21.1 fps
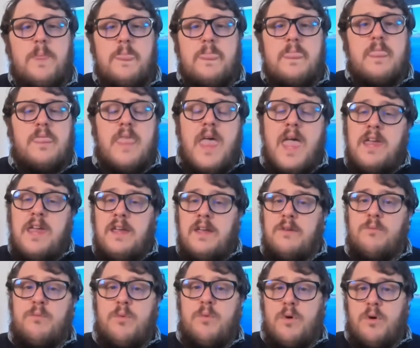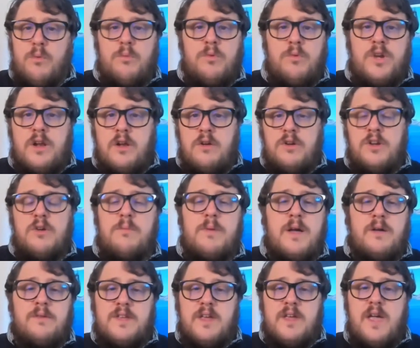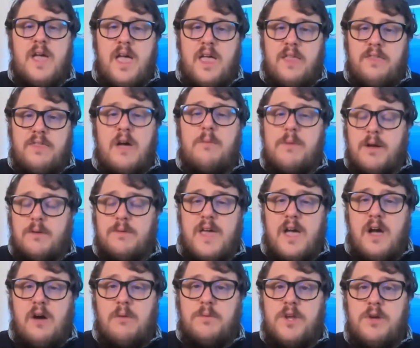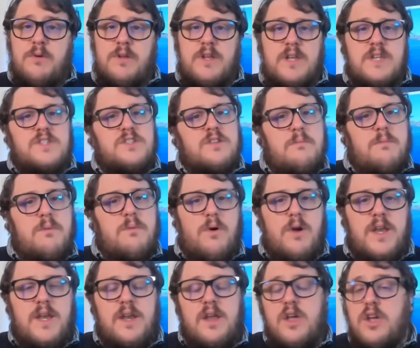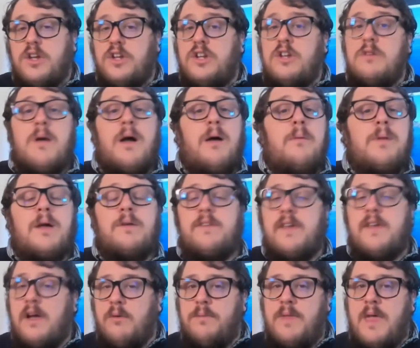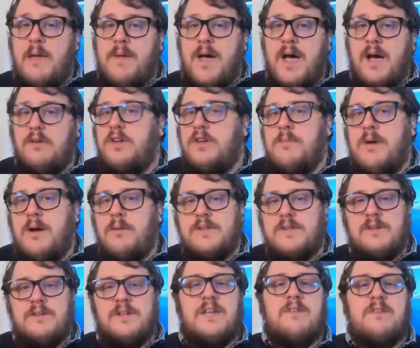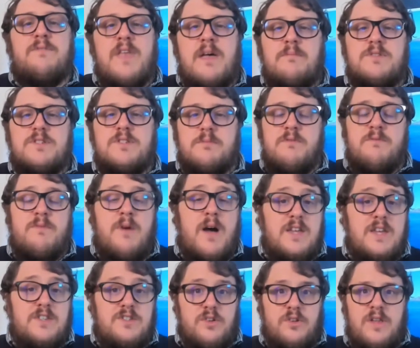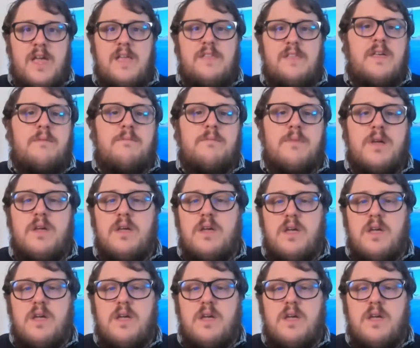They will, they'll be able to help you. And at some point, you might be able to help them out. You might be able to give them some advice or let them,